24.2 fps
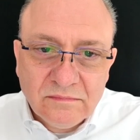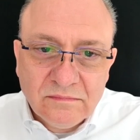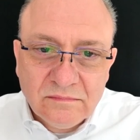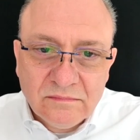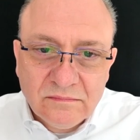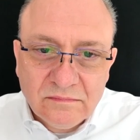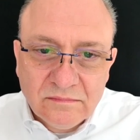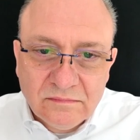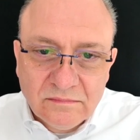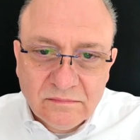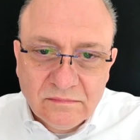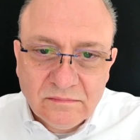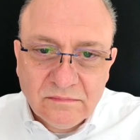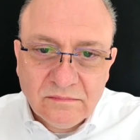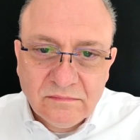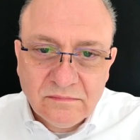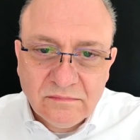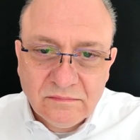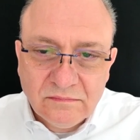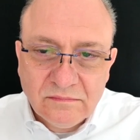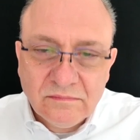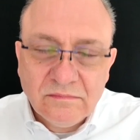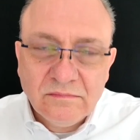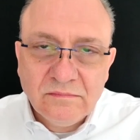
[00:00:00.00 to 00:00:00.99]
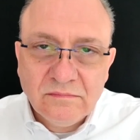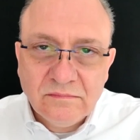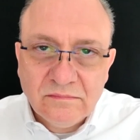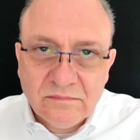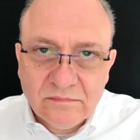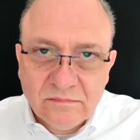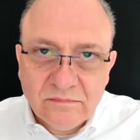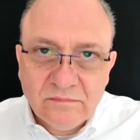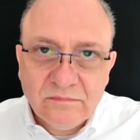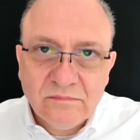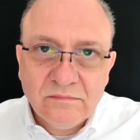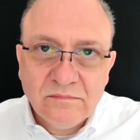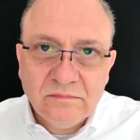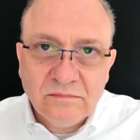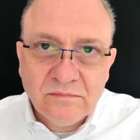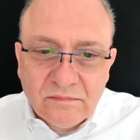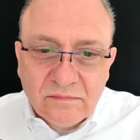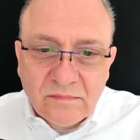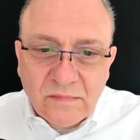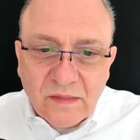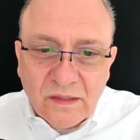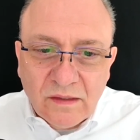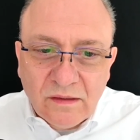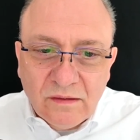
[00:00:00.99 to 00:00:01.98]
low-risk
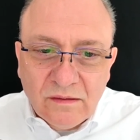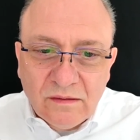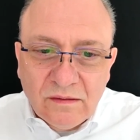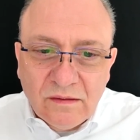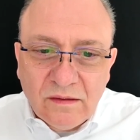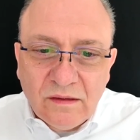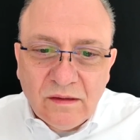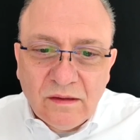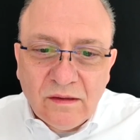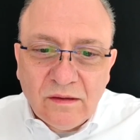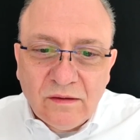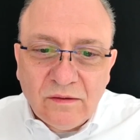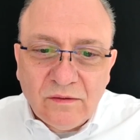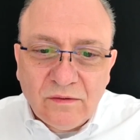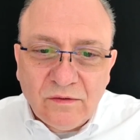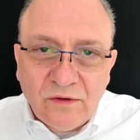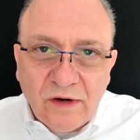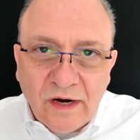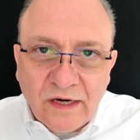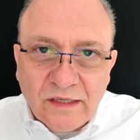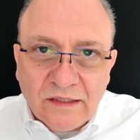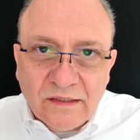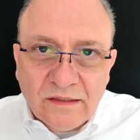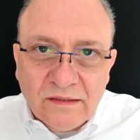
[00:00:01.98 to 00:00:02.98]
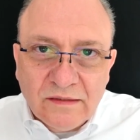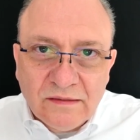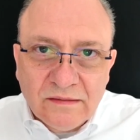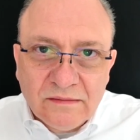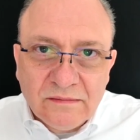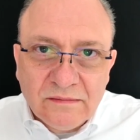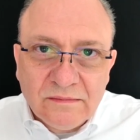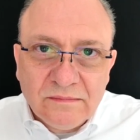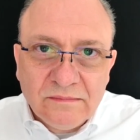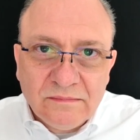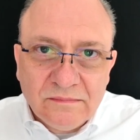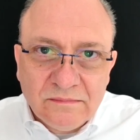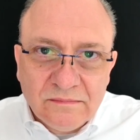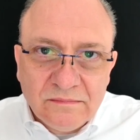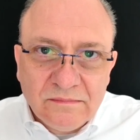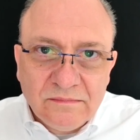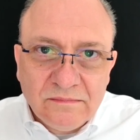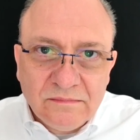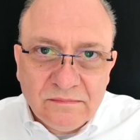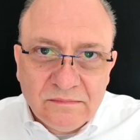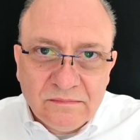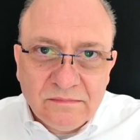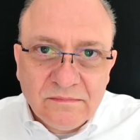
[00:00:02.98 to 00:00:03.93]
tasks. They are the low-hanging fruit, and there's a